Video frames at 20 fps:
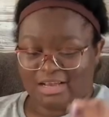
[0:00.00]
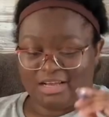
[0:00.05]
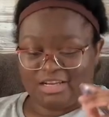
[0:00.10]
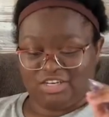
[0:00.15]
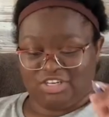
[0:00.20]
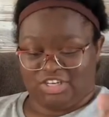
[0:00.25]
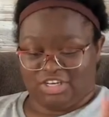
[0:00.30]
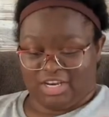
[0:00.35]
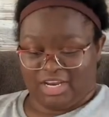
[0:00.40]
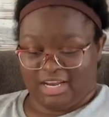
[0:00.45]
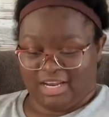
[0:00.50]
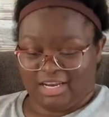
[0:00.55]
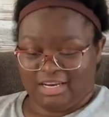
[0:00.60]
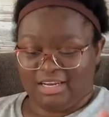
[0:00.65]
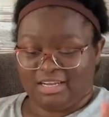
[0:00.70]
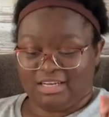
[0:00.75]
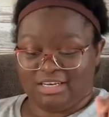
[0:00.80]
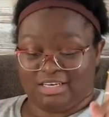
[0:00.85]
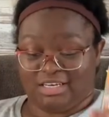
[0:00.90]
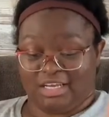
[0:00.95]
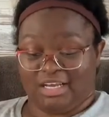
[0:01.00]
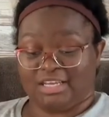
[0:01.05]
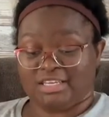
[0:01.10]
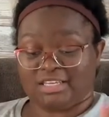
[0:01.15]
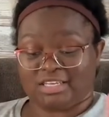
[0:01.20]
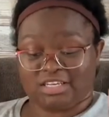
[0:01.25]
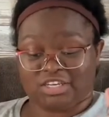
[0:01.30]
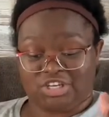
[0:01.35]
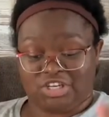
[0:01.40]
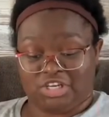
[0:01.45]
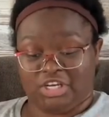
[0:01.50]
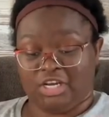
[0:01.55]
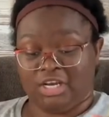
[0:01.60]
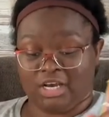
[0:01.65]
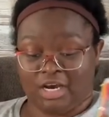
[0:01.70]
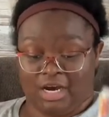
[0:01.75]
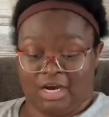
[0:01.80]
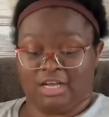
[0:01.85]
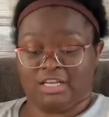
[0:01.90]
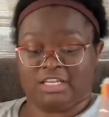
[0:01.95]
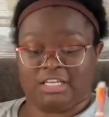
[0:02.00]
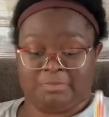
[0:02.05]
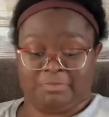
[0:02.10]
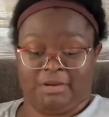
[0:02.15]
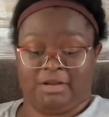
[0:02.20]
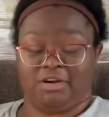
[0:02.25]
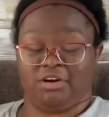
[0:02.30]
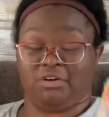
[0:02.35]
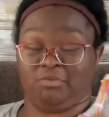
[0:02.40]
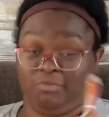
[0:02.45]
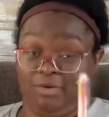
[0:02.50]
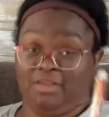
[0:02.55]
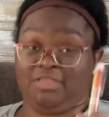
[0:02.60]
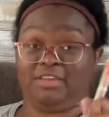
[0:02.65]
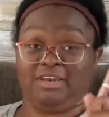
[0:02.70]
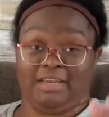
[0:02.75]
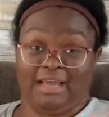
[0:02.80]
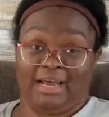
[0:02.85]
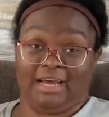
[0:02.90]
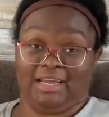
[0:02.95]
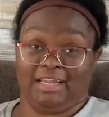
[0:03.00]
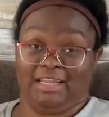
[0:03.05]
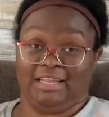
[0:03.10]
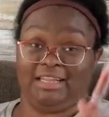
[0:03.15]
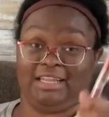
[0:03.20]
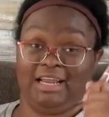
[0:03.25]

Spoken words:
Jane does cheat on Spinner with Declan.